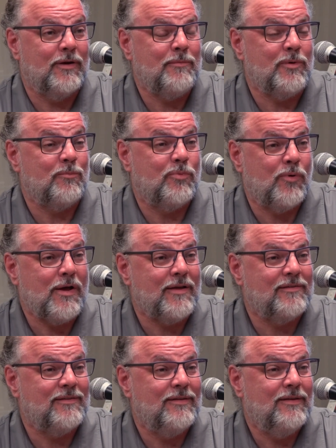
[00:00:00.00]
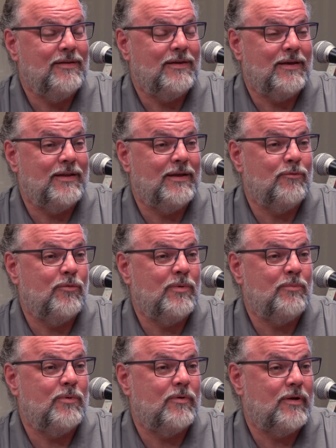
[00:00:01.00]
I'm impressed. And I
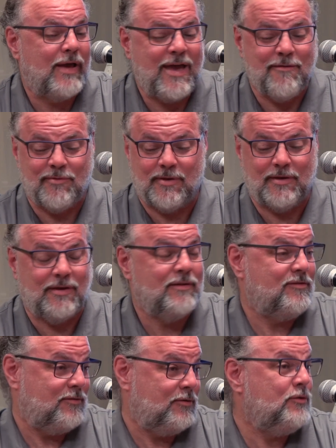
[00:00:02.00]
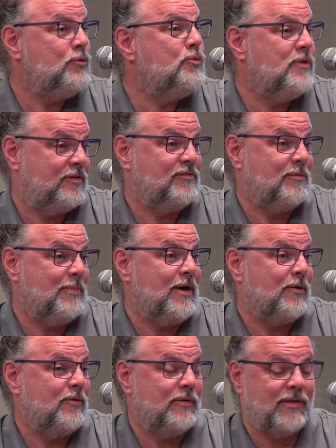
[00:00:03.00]
remember half of the kids knew this
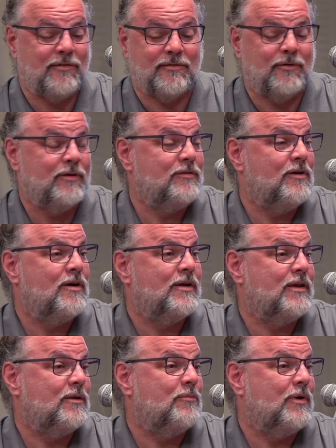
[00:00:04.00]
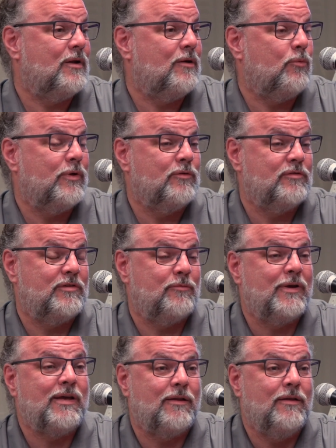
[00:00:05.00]
about her, and they started talking about how well she
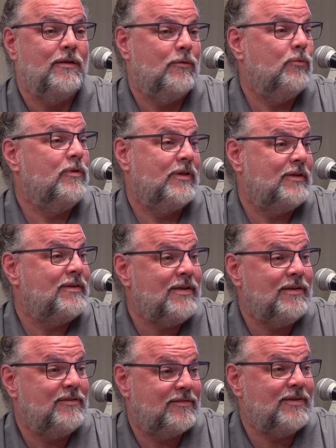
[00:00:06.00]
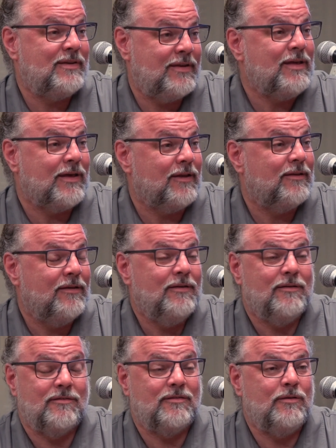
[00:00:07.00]
ran. Well, indeed, she did.
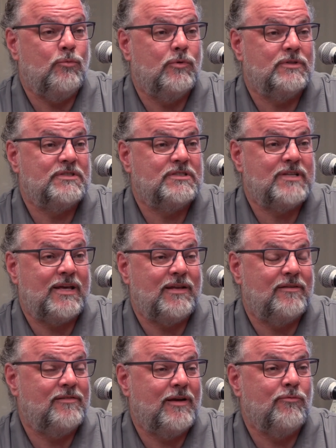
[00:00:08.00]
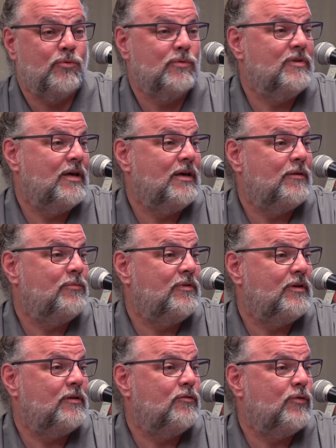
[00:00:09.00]
She won state several times
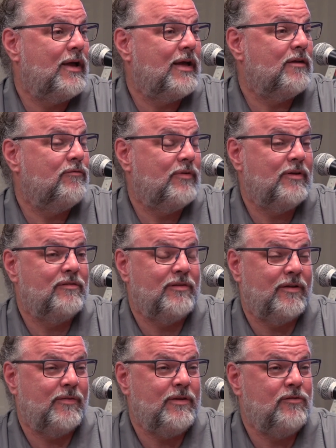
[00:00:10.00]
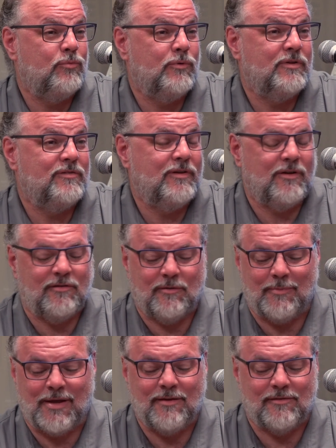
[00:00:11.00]
in track events, and at least once in a
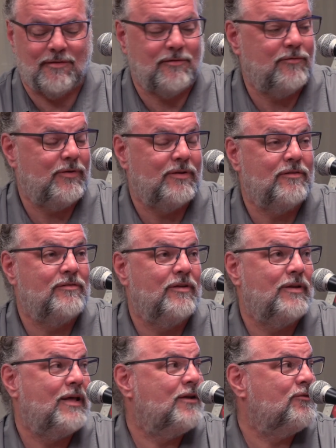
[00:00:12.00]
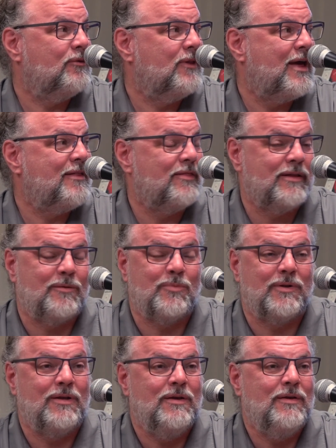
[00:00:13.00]
gymnastics event, just a natural athlete,
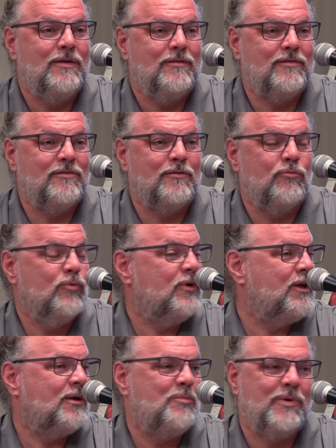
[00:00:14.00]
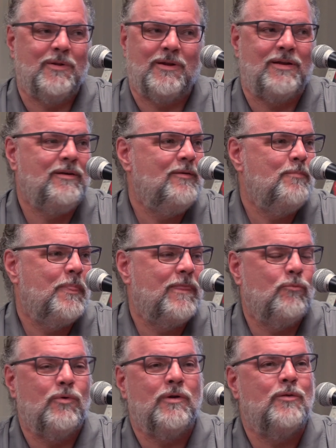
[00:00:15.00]
but just a running ability.
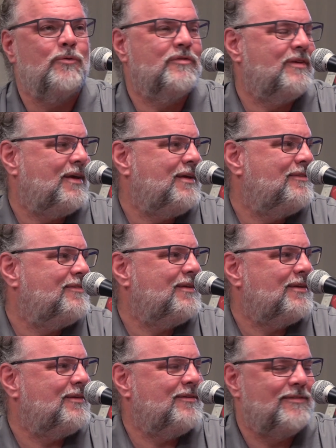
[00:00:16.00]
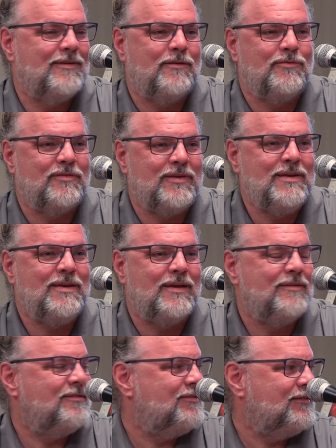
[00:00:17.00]
That one of those kids that you just, if she
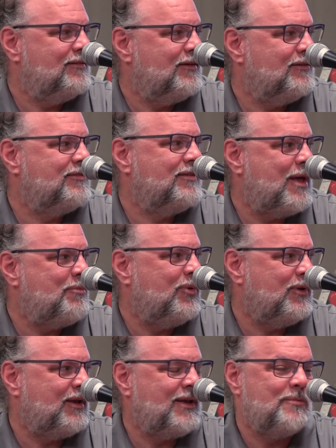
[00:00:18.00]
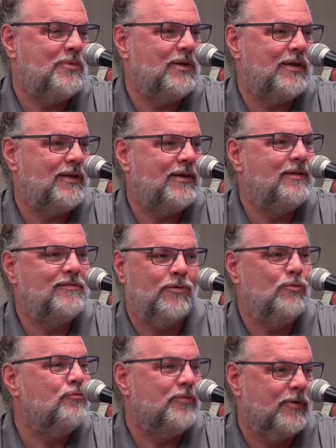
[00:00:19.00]
gets a step on anybody, it's
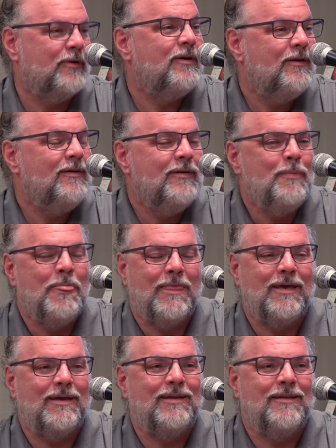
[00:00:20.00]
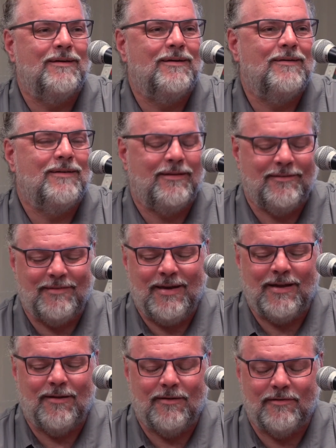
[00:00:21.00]
over. And she
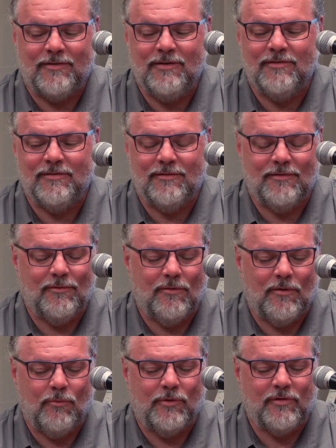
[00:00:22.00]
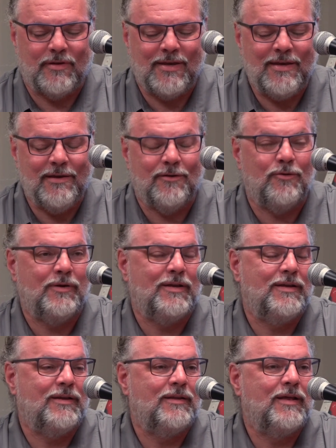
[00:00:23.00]
was a key
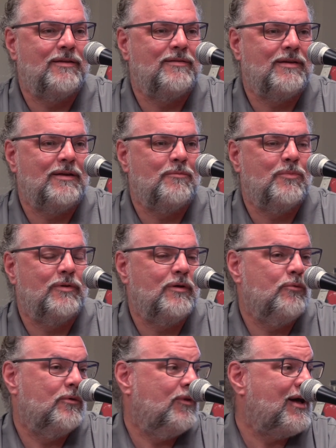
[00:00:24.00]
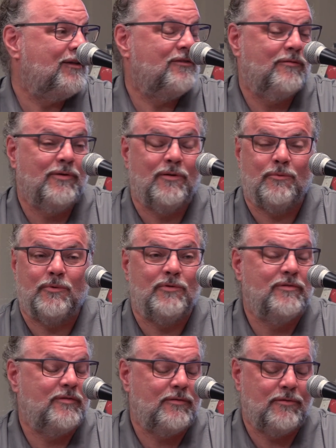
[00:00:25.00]
ingredient in that team, but there were lots of other
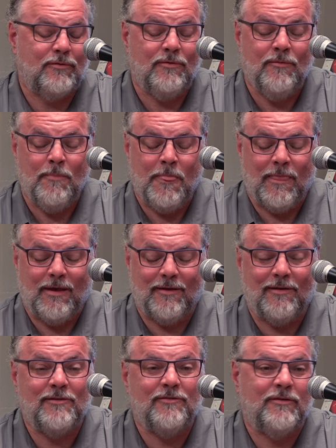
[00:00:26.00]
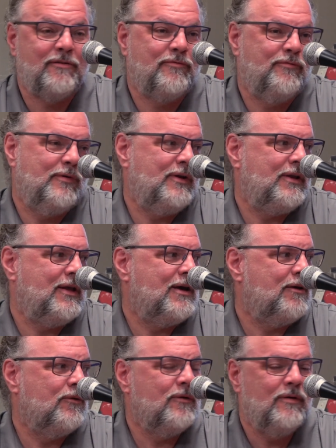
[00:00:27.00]
ones too. And it's just fun
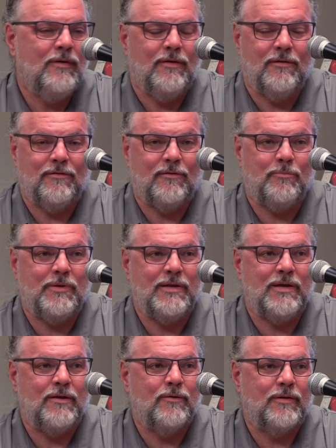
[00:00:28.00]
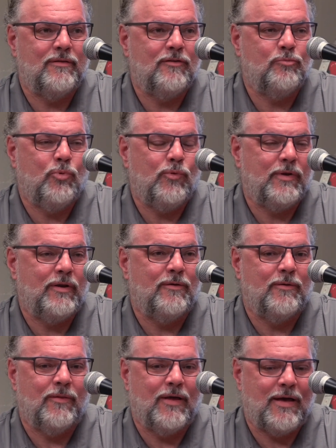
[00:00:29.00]
now to be here at this point in
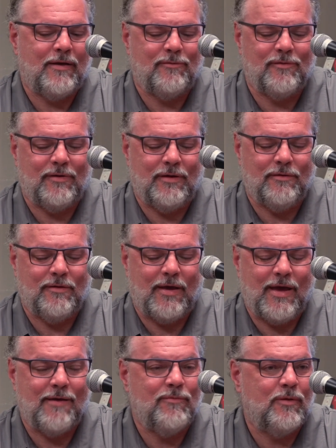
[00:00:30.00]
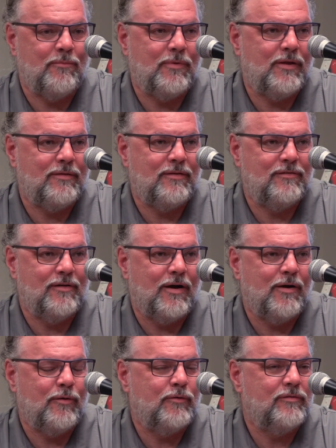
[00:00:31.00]
our lives and to have them get these
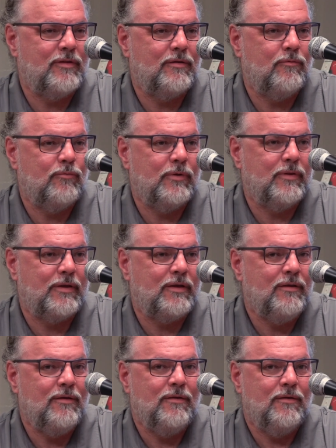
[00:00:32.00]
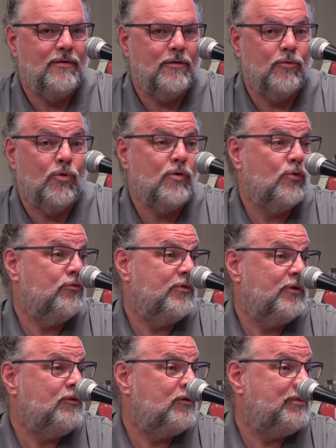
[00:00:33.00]
honors that really are long
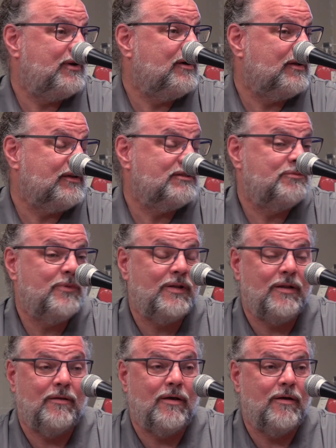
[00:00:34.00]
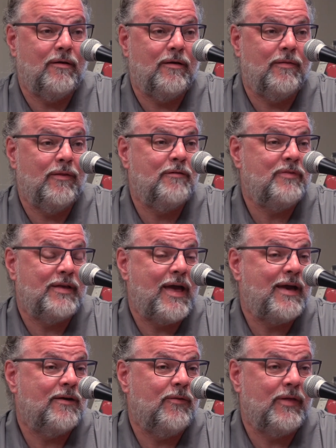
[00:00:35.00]
overdue, to be honest. But I love the
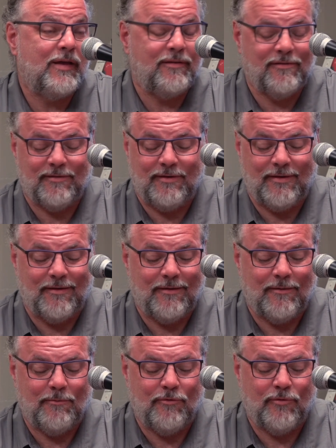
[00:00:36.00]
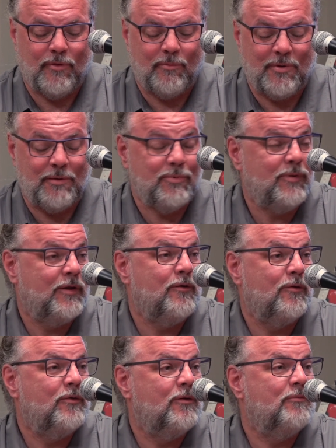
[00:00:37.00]
accolades for the people that
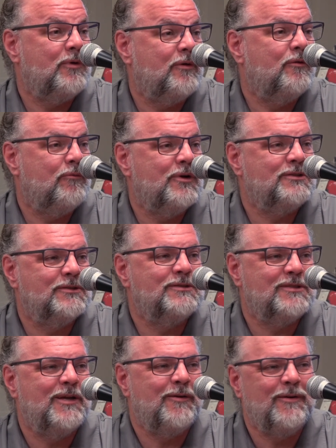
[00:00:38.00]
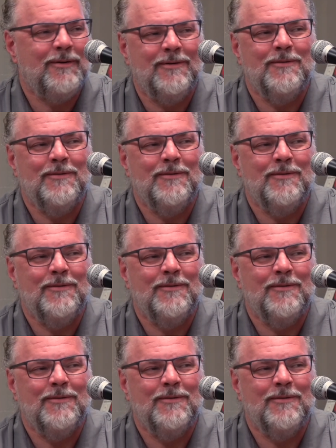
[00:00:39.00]
earned them here in Richland Center.